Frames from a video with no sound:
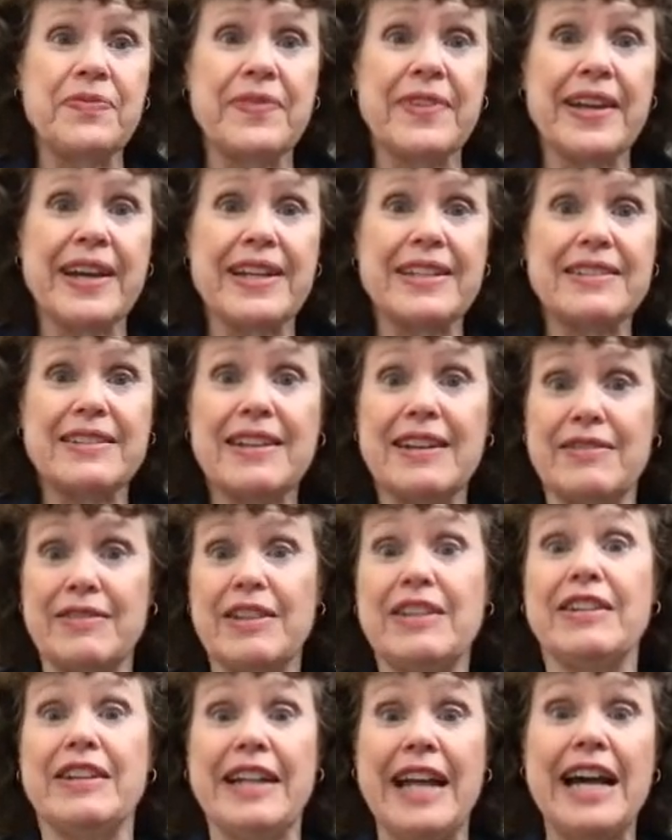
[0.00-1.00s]
And
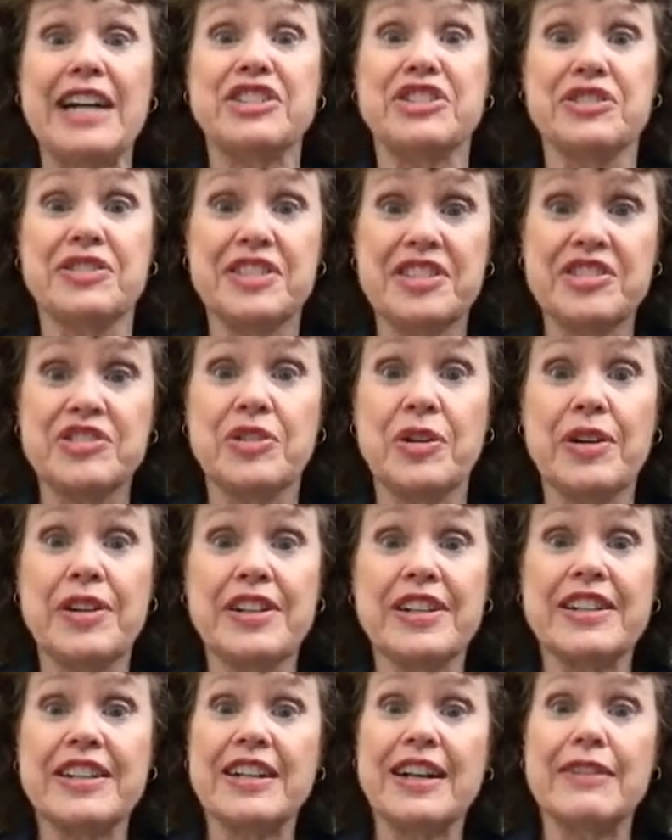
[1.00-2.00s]
it actually
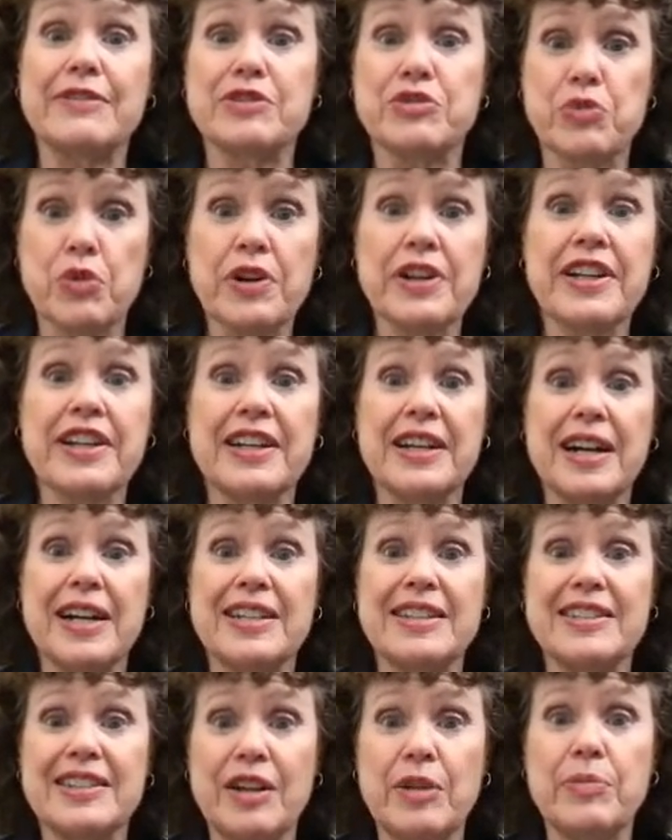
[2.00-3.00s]
started, and I was working
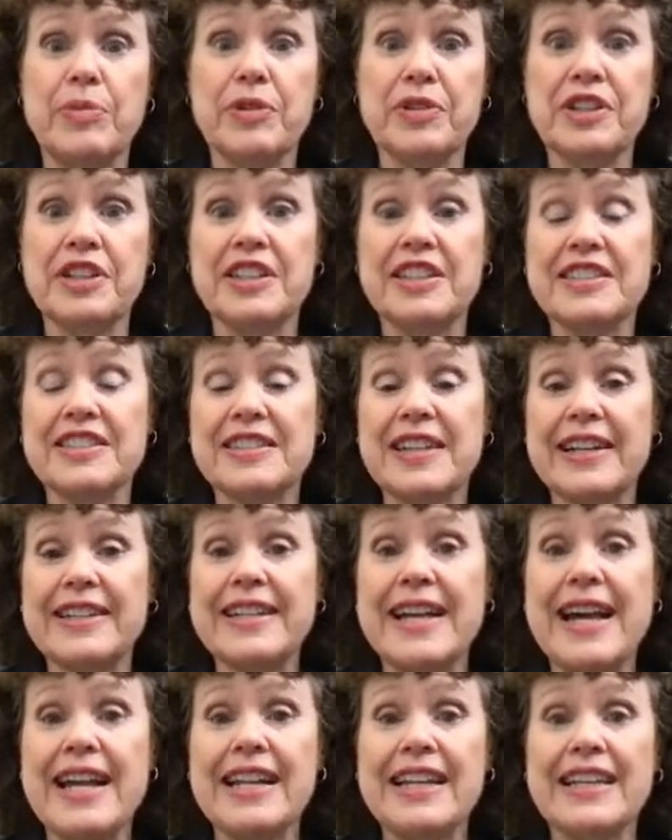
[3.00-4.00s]
on building this
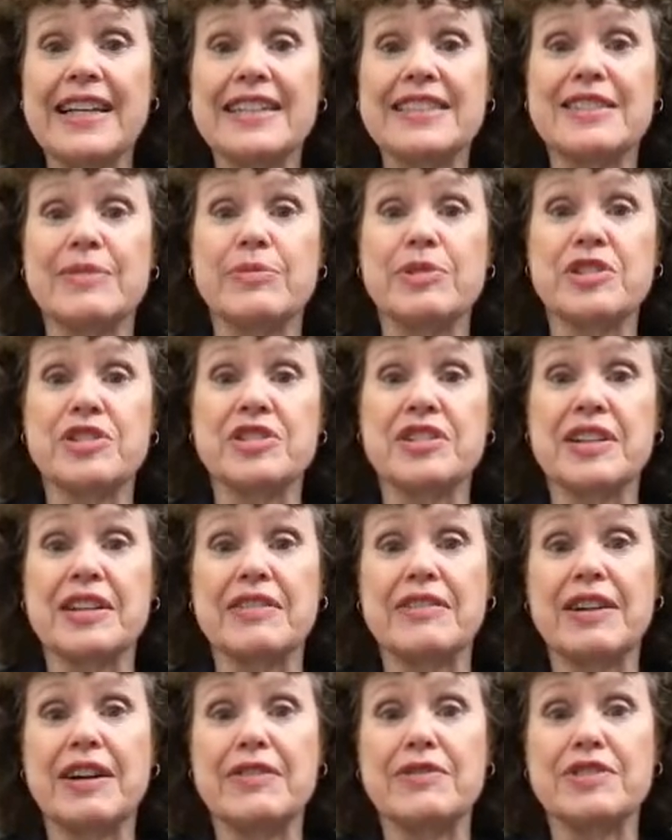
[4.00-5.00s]
Titanic exhibition.
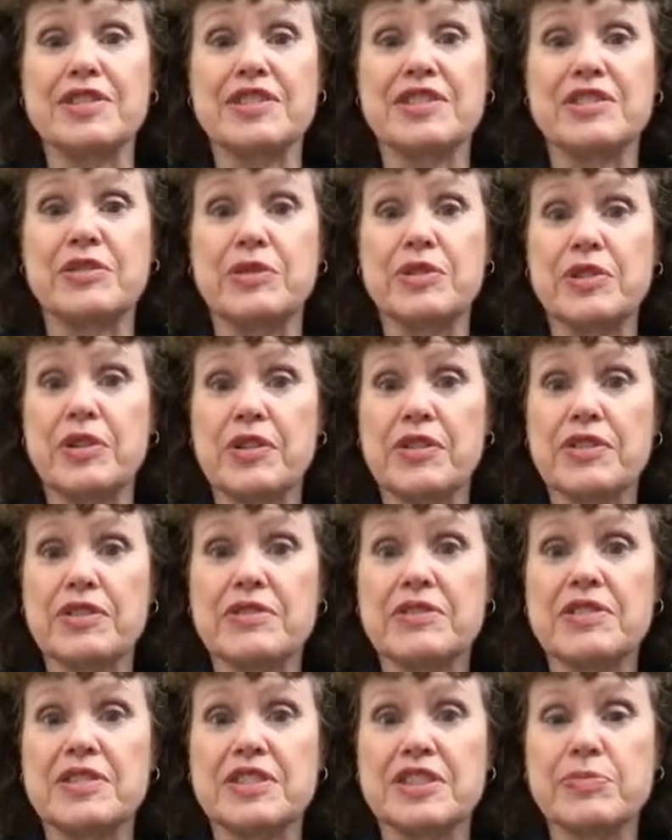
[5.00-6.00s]
I was doing all the
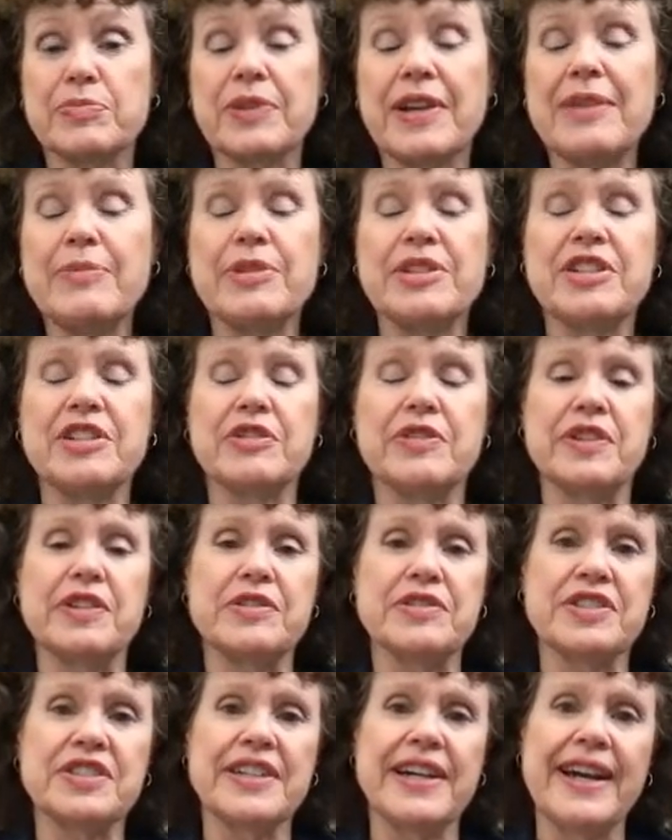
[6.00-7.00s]
display
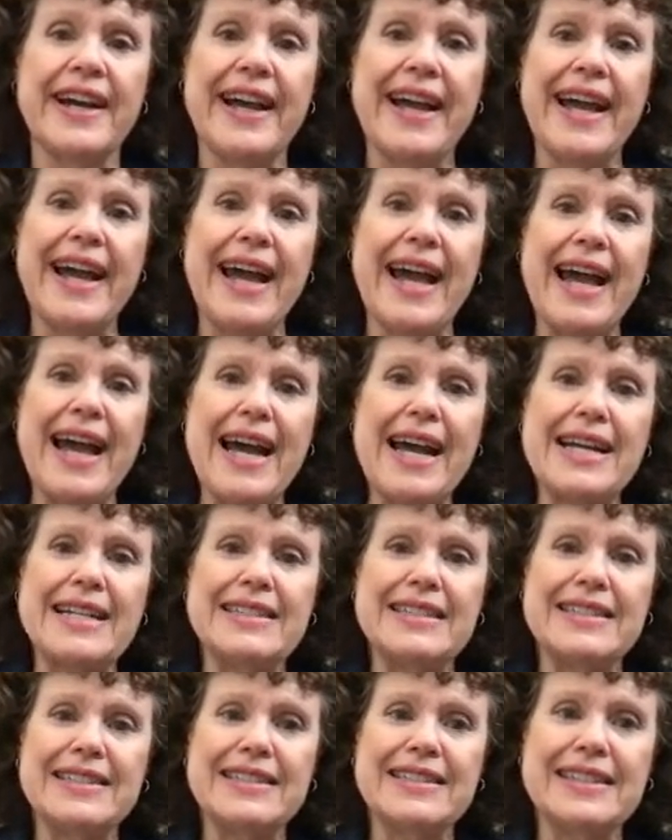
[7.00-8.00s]
materials,
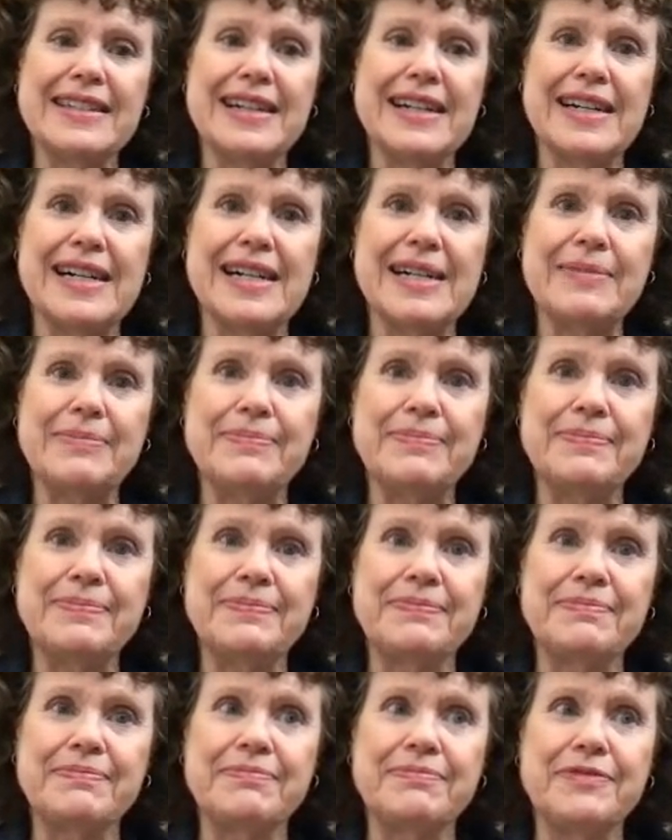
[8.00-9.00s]
and
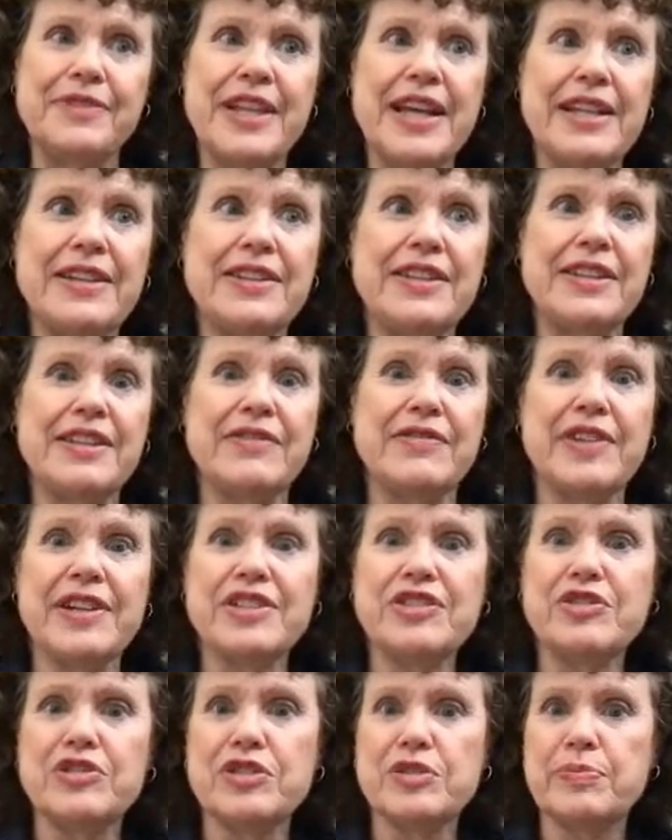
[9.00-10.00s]
then the
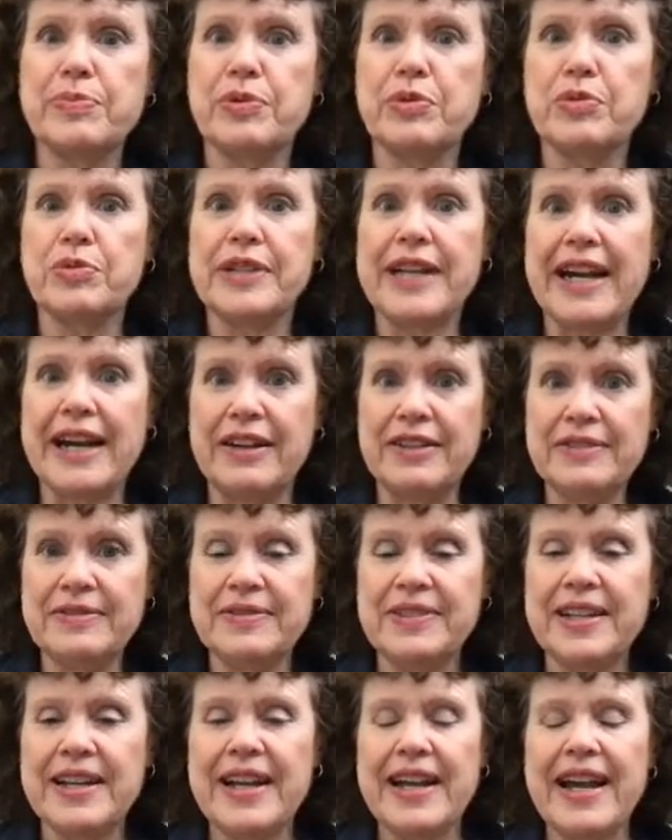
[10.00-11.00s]
investors pulled out,
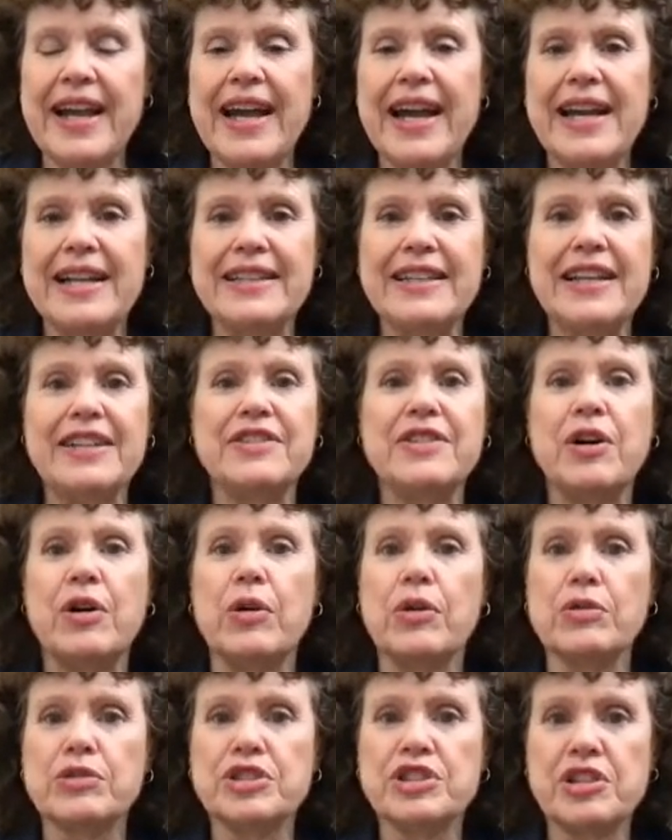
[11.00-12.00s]
and then the
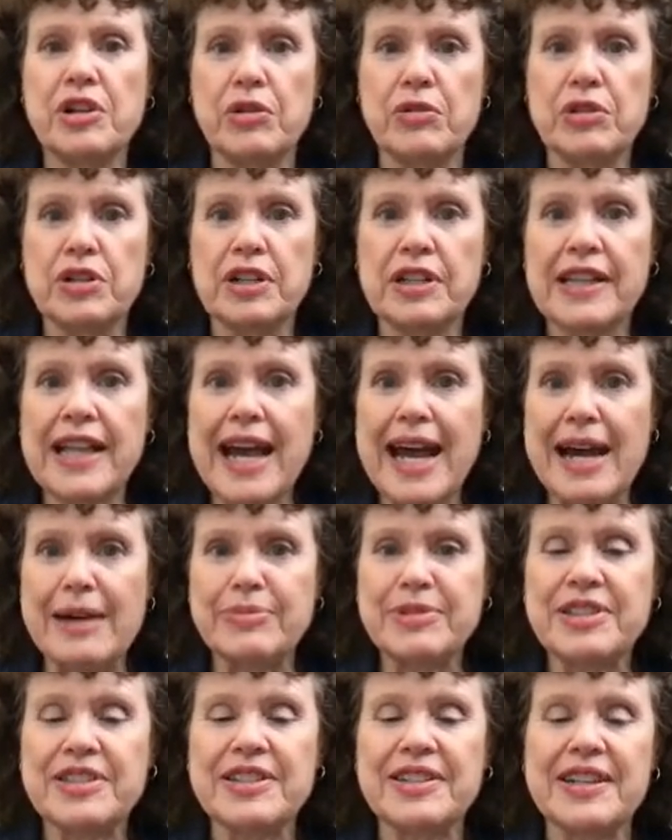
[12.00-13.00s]
whole show
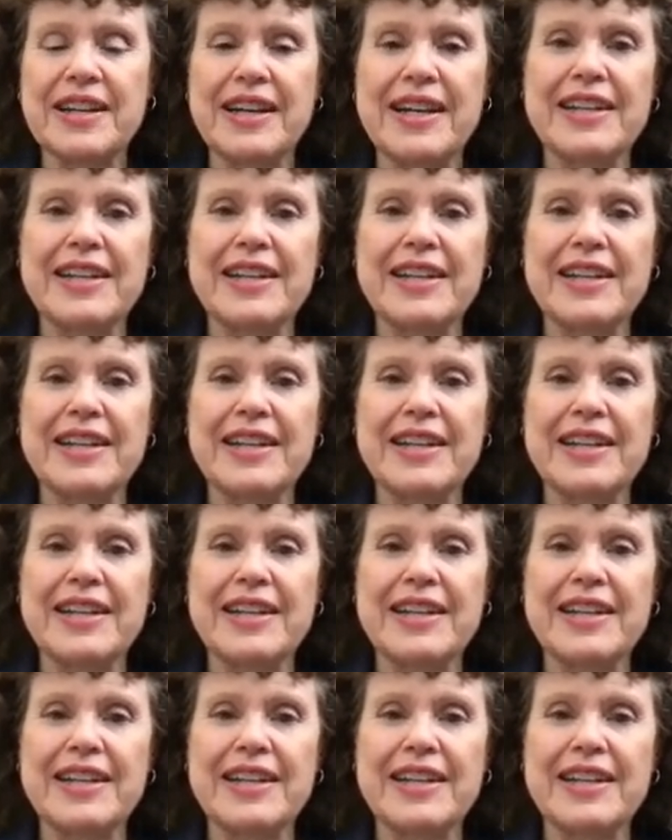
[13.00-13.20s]
collapsed.